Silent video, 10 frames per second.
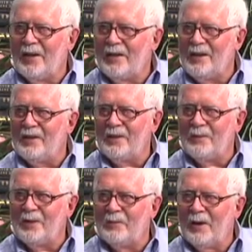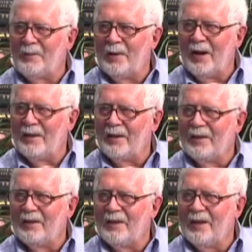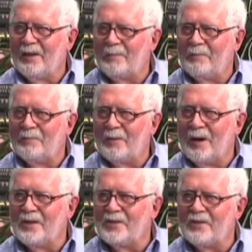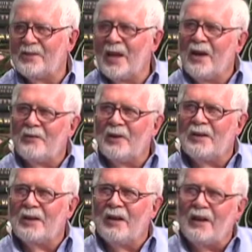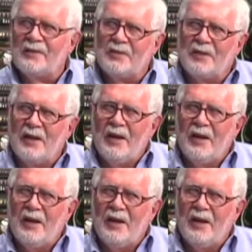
the NDP one, but I think in the other parties, it's really neglected.